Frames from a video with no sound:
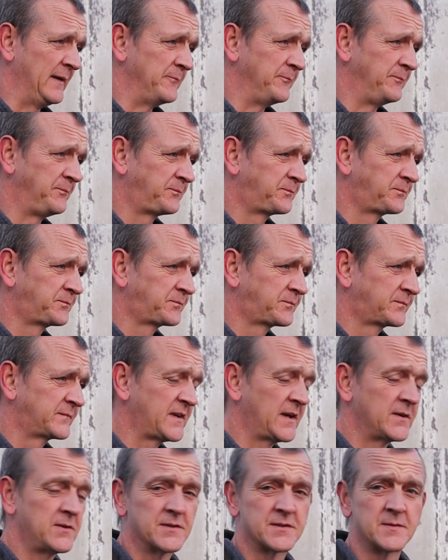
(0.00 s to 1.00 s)

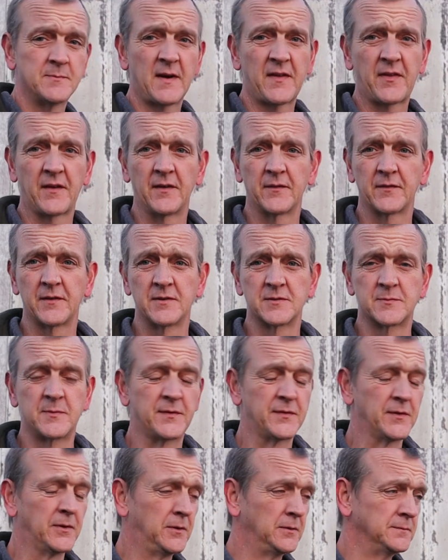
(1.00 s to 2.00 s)
So using the method
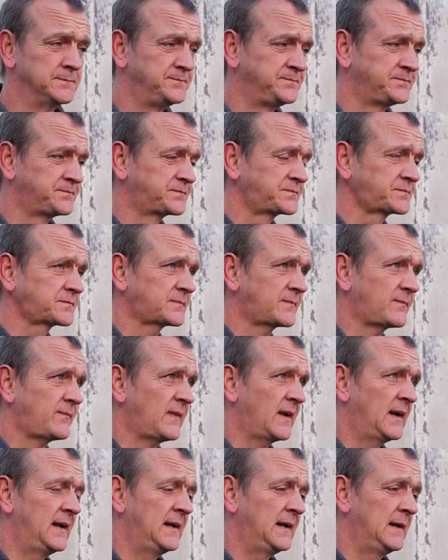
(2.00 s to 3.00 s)
I've used before,
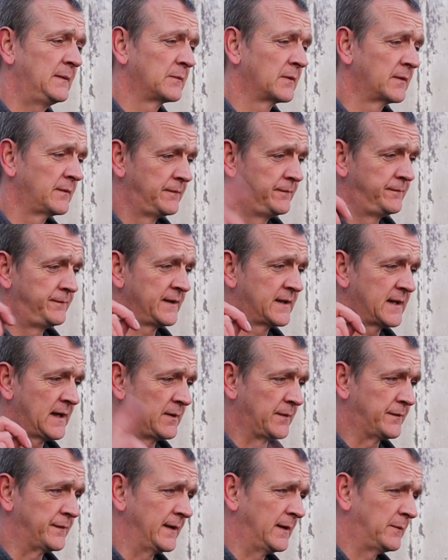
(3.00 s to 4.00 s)

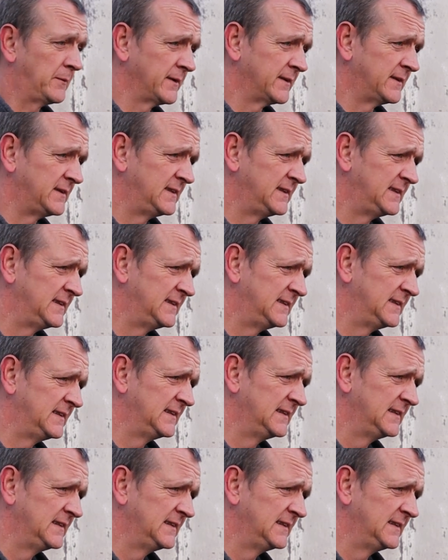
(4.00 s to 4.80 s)
video for that one.